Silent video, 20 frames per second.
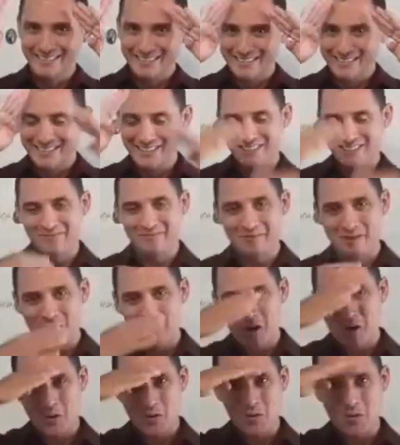Greetings
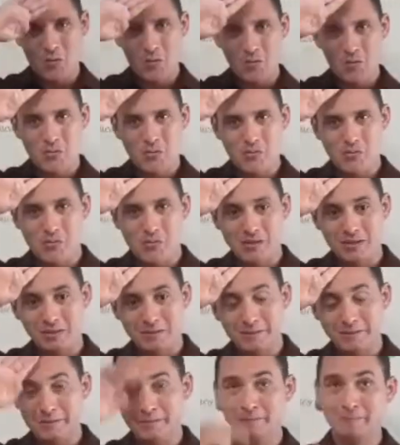from Cuba.
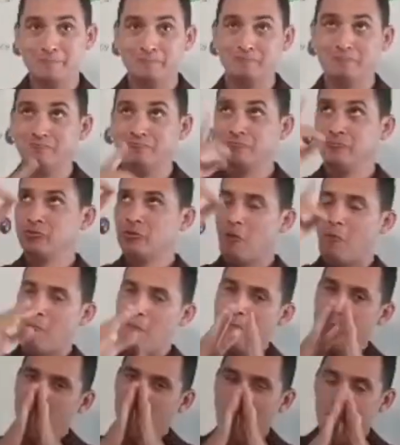May the
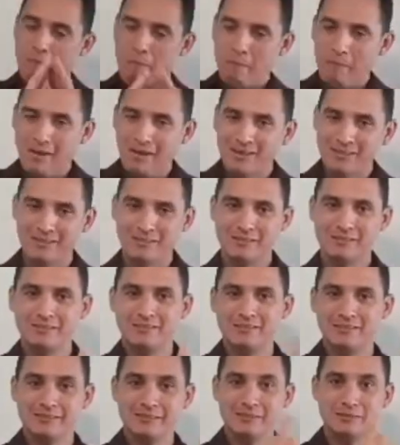peace of God be
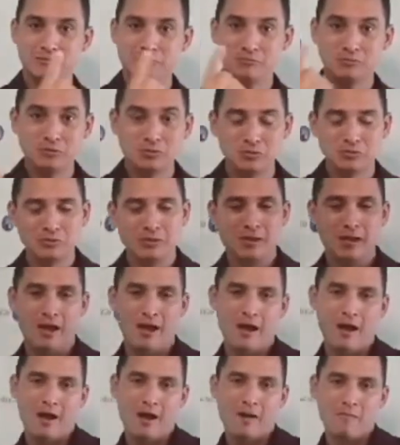with each of you,
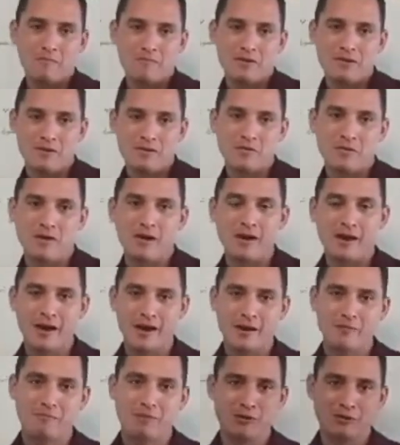the brothers and
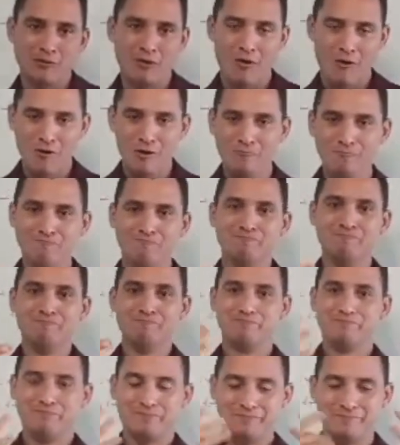sisters who are watching
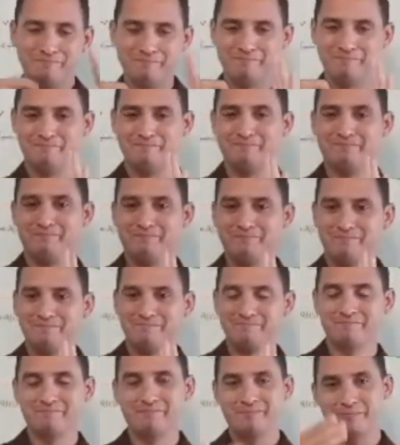this short
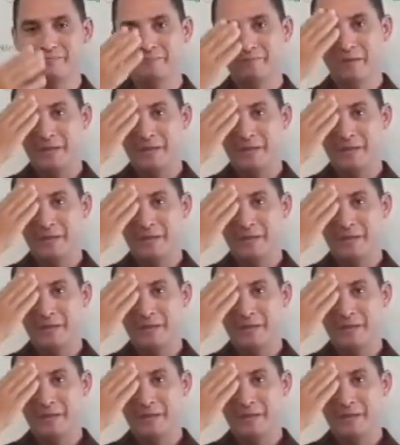video.